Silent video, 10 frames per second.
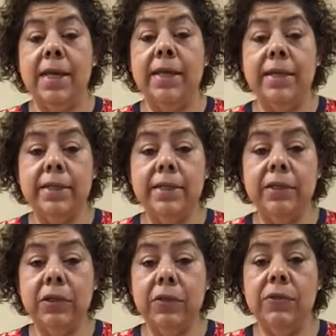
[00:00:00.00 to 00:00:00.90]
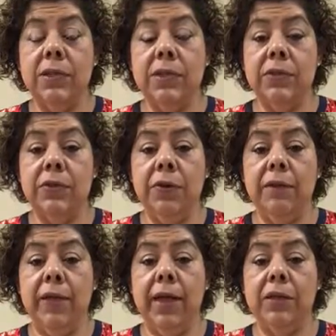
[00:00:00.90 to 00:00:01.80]
It is still used in the
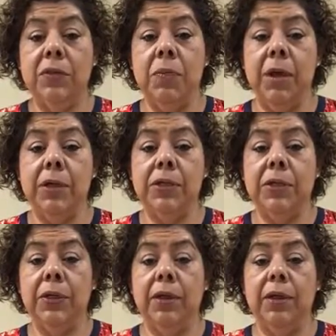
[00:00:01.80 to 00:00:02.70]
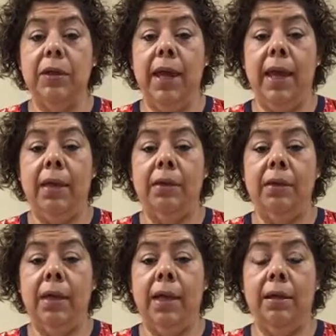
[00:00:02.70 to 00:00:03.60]
survey to monitor
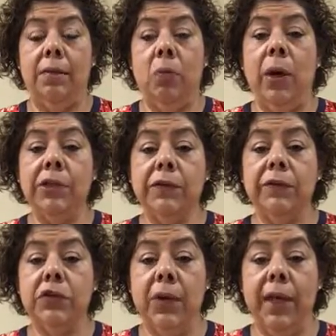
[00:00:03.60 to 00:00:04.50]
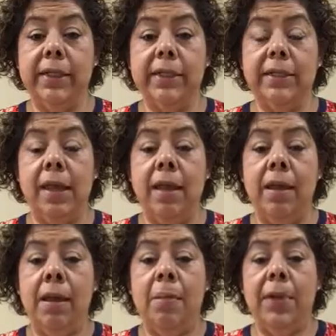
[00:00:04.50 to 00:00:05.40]
and watch for trends,
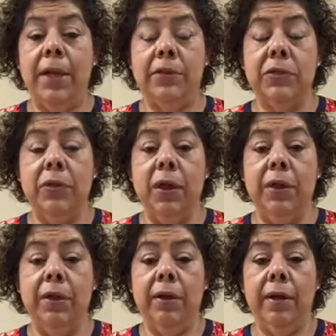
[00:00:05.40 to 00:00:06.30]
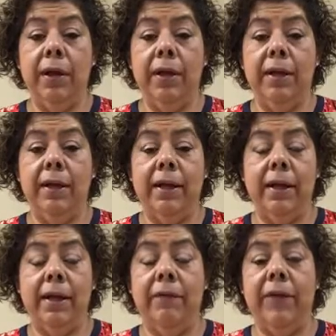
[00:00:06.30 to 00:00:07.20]
but it is no longer
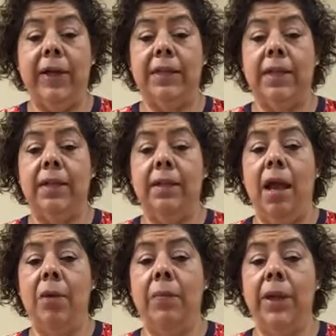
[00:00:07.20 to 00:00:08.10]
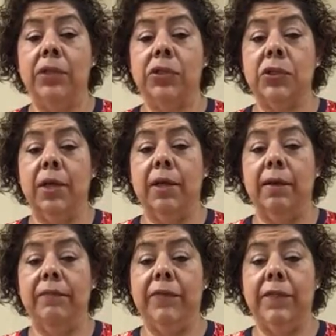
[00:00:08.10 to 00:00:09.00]
affecting how much
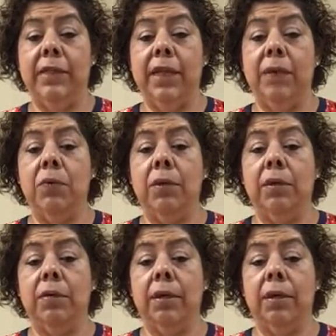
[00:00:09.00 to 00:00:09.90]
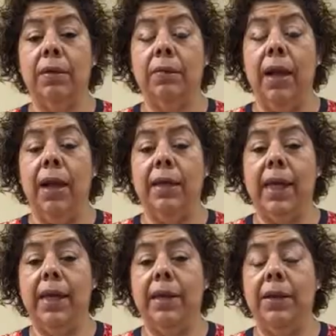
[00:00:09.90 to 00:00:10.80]
a facility will
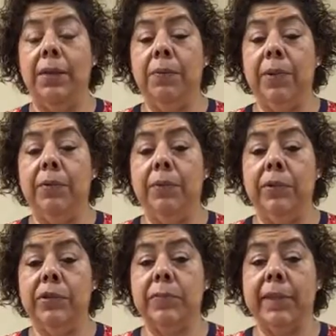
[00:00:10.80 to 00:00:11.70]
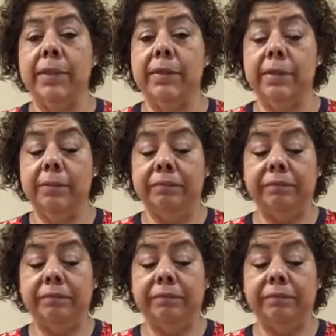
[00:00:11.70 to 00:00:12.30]
gain in their reimbursements.